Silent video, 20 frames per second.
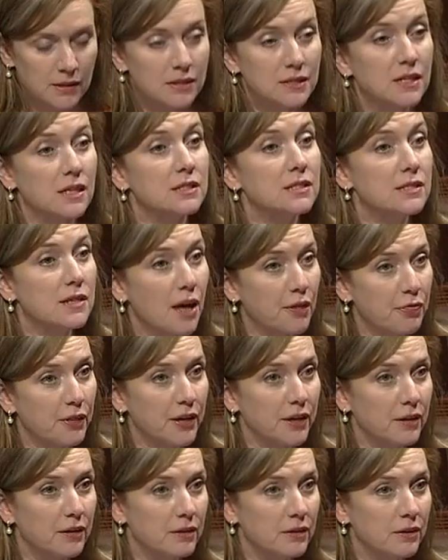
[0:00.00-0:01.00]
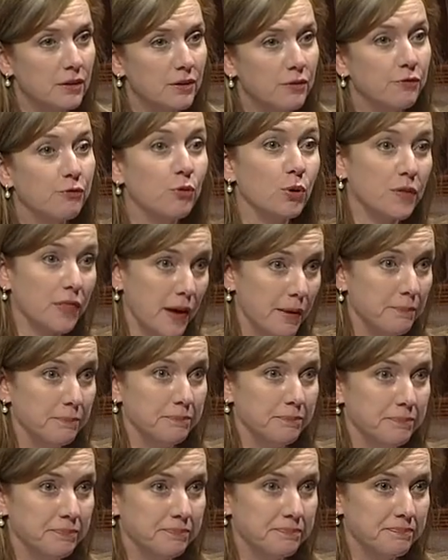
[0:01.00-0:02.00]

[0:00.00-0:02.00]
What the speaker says: does nothing for them?